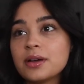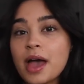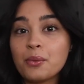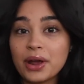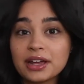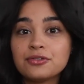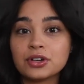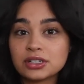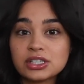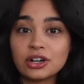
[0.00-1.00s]
when I
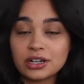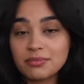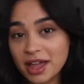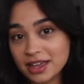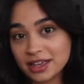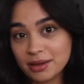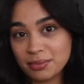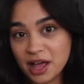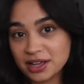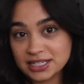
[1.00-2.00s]
first started my
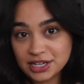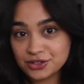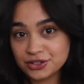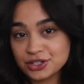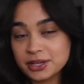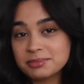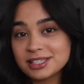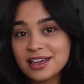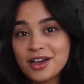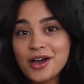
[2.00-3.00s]
applying to internships,
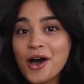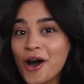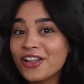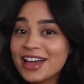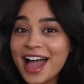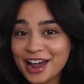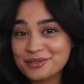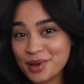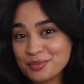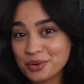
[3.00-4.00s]
all I had in
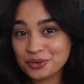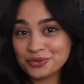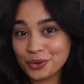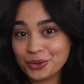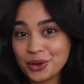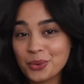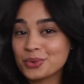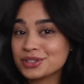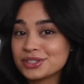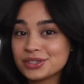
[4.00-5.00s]
my portfolio
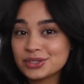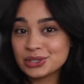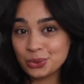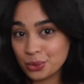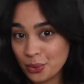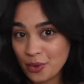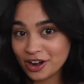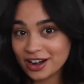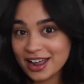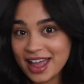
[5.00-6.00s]
was
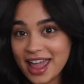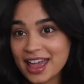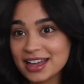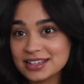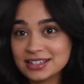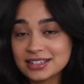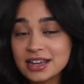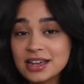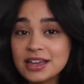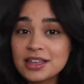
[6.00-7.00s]
schoolwork, and
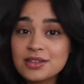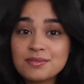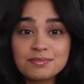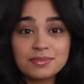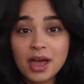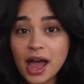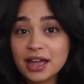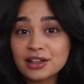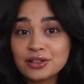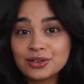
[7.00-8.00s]
I
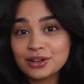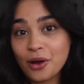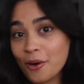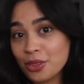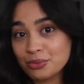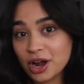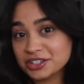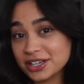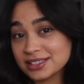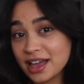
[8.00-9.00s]
included all the
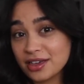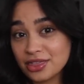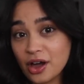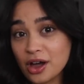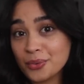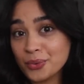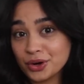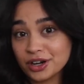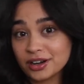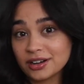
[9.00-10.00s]
projects I thought
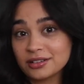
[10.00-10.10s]
were